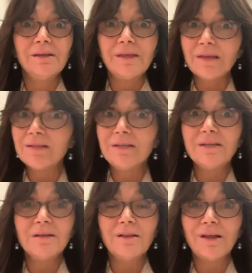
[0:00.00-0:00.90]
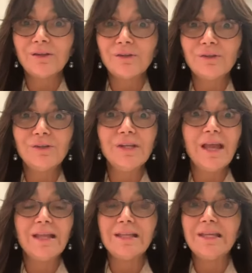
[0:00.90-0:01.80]
Yes, he did a lot of good,
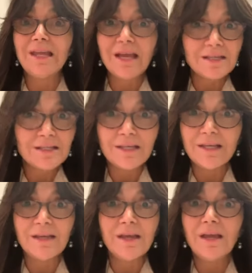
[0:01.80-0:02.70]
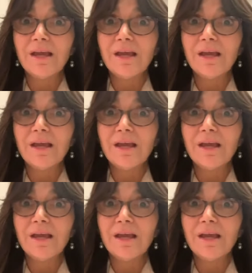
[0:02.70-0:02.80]
and yes, he